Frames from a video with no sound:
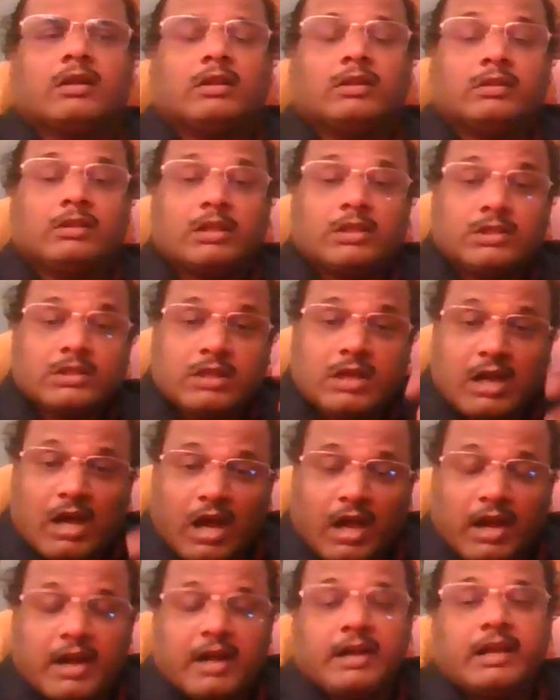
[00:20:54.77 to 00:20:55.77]
this
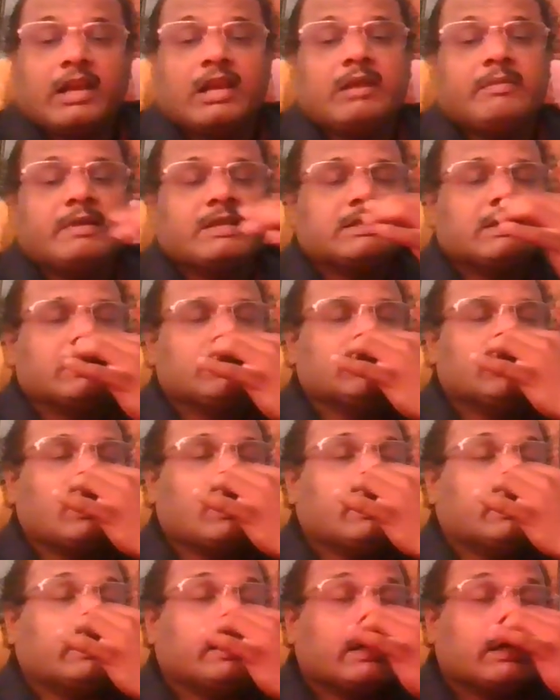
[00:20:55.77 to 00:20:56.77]
currently basically the
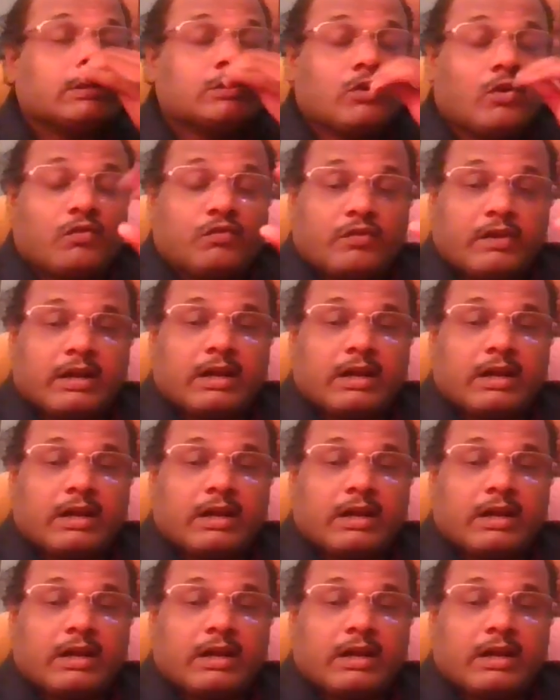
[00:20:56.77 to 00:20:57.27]
entire software